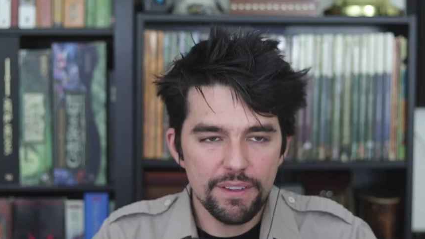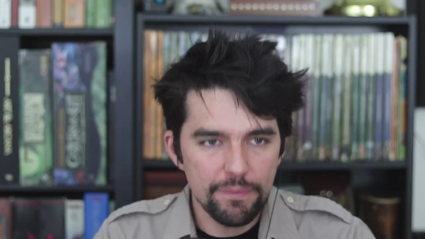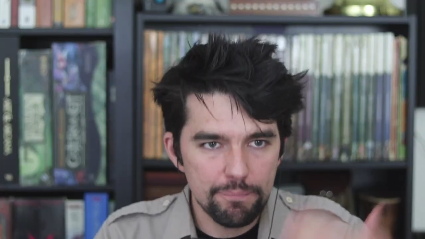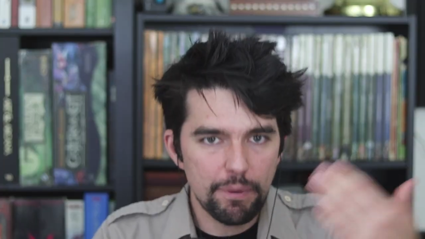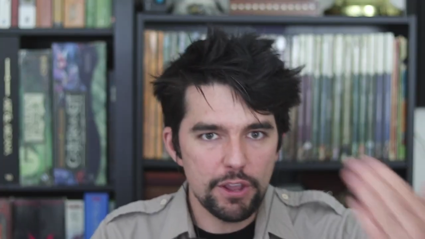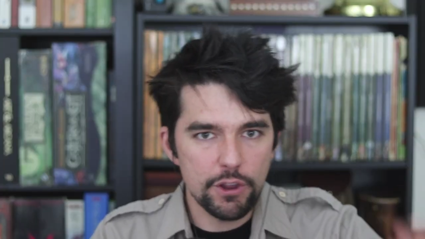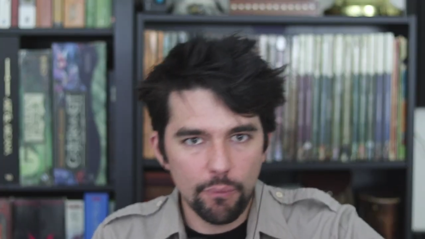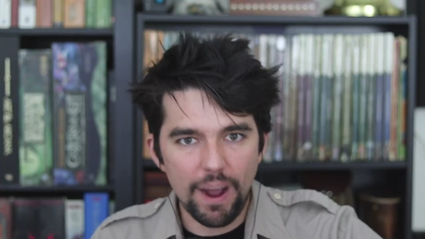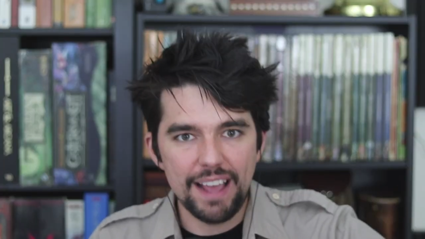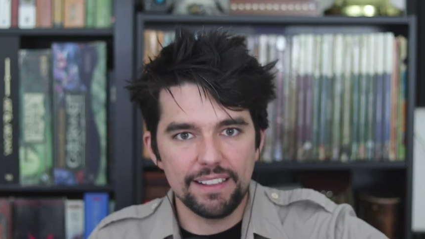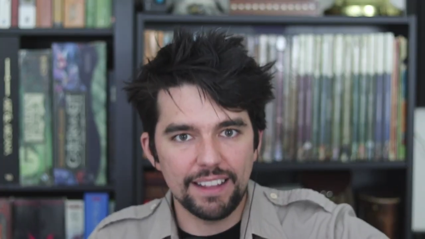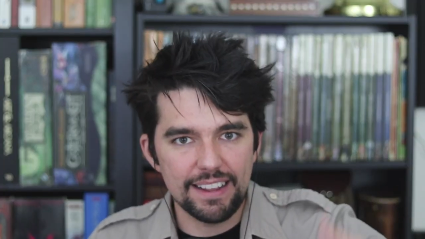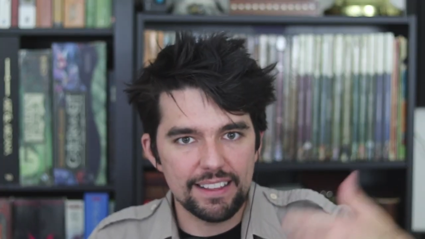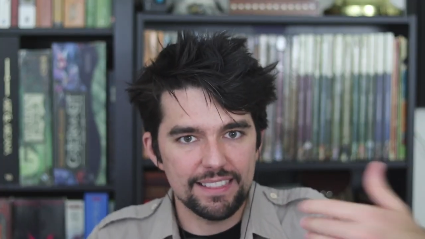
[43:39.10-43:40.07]
But you're right,
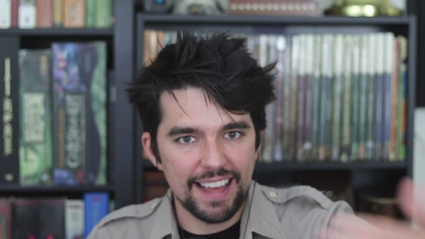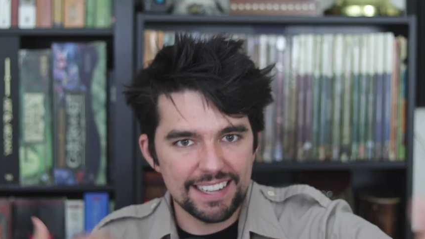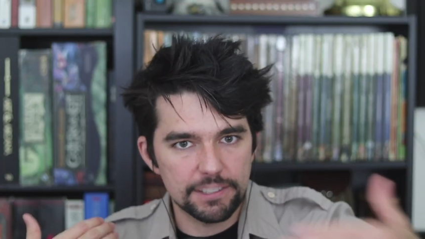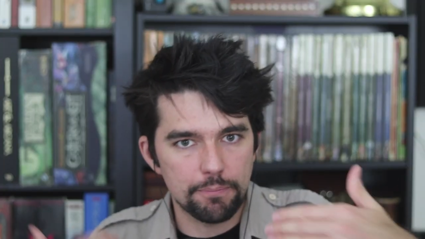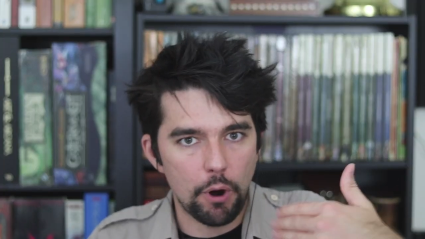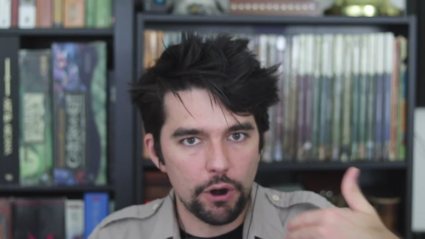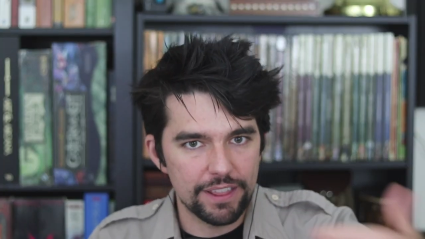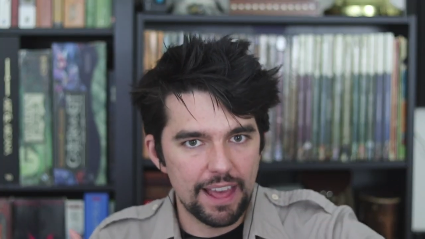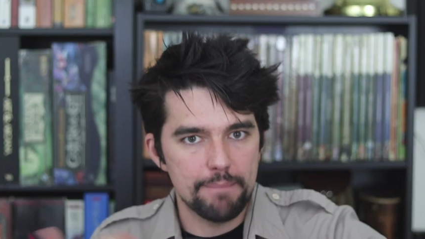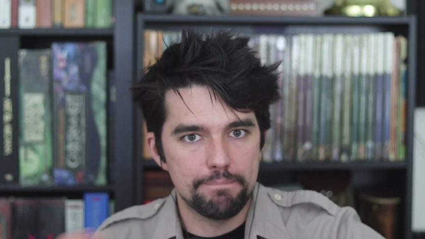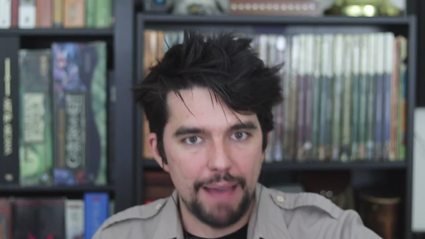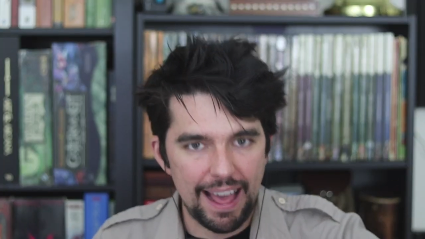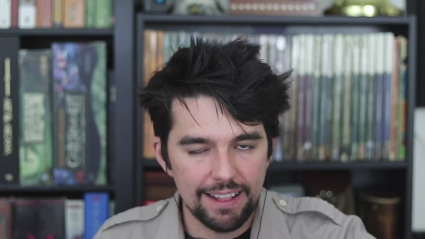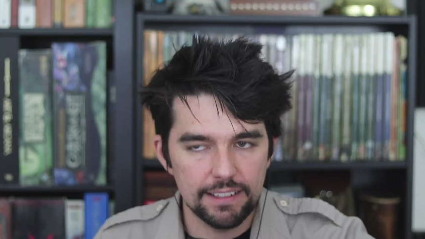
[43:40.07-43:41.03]
like that's part of that
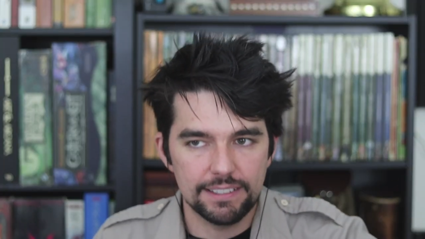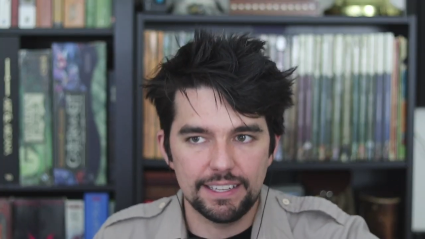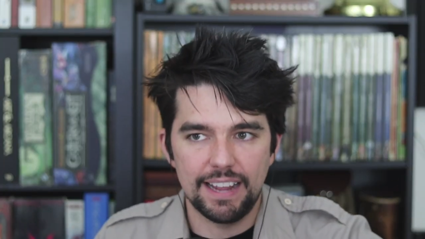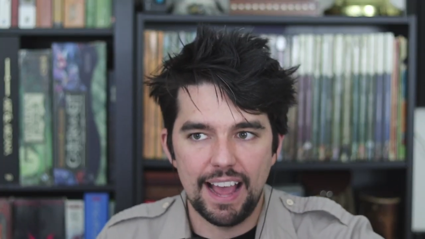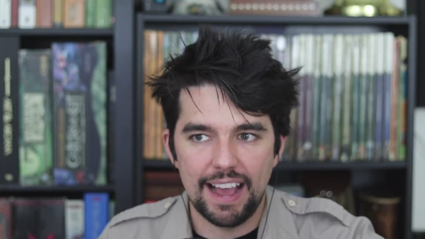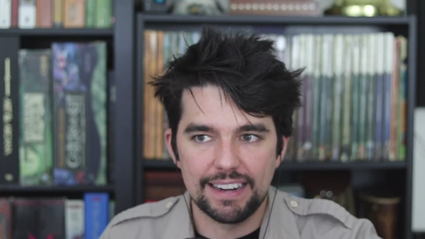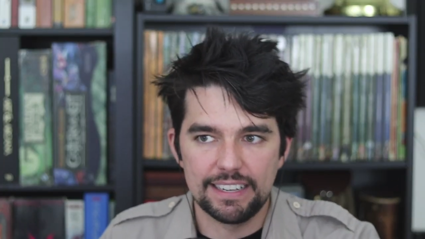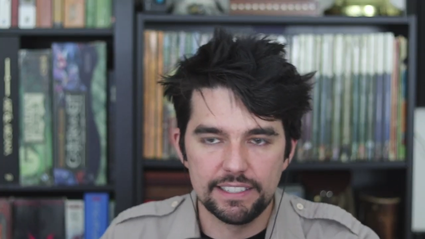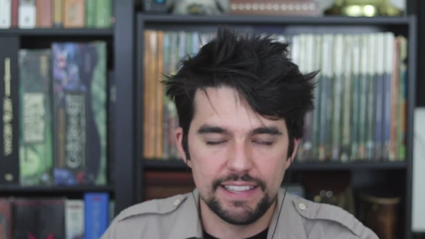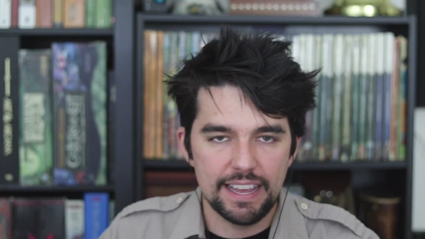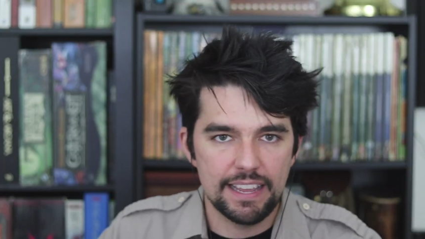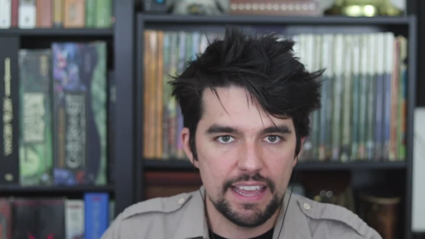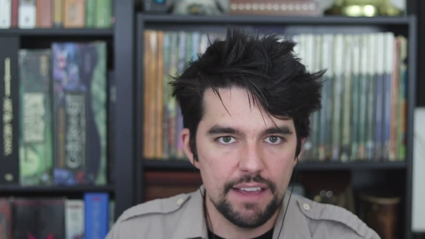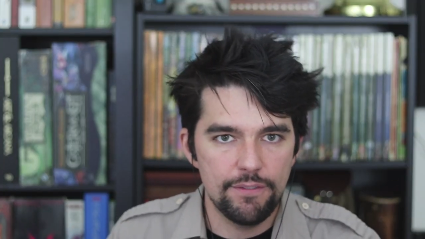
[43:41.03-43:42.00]
balancing act is
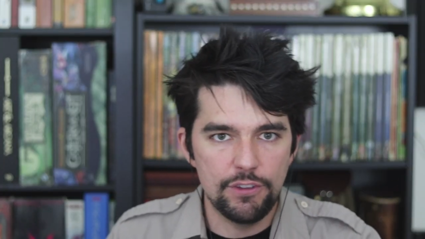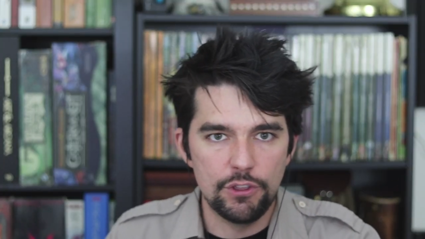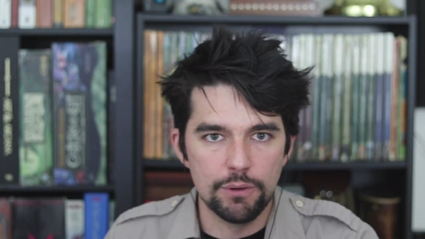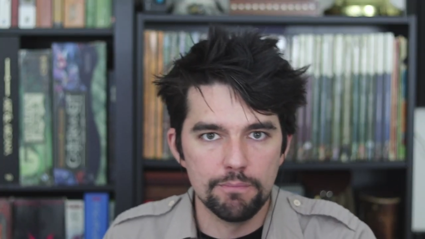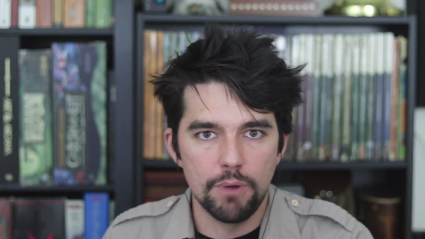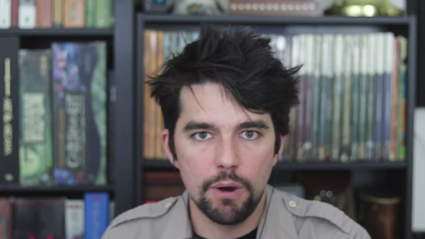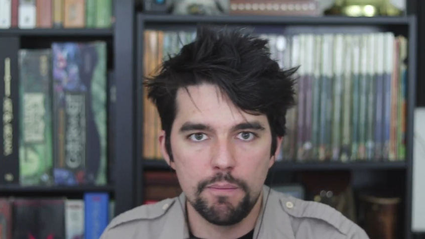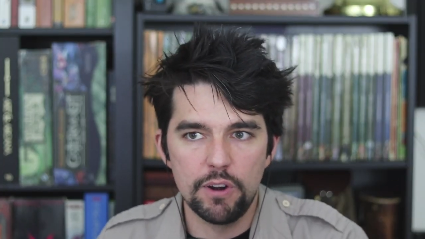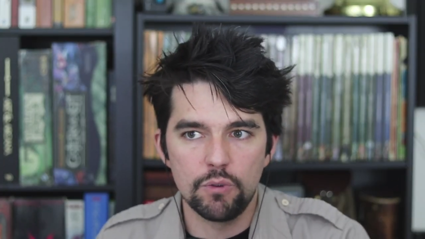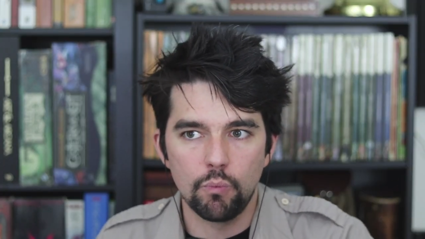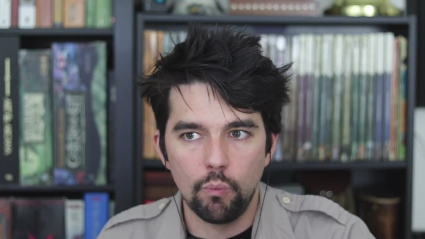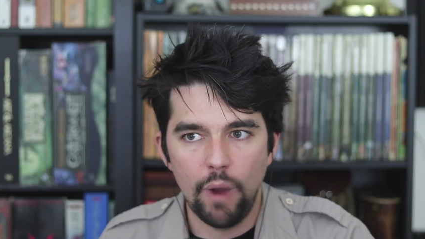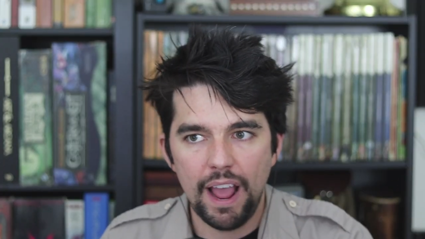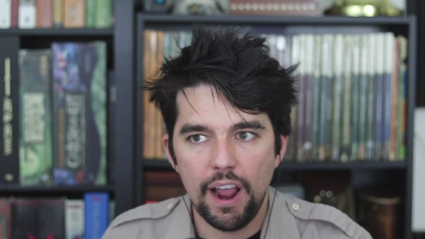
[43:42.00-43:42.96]
they give you the
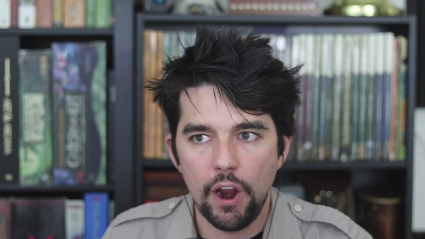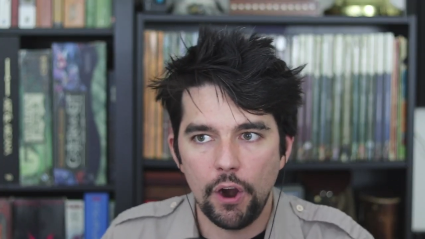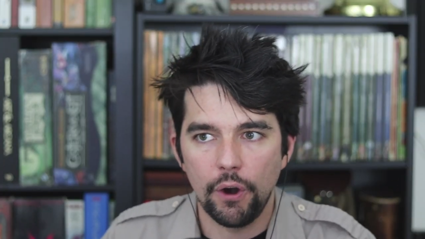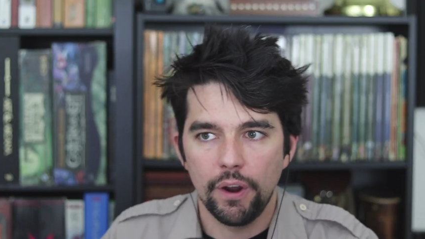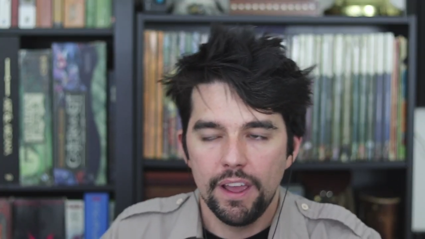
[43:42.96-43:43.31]
moment where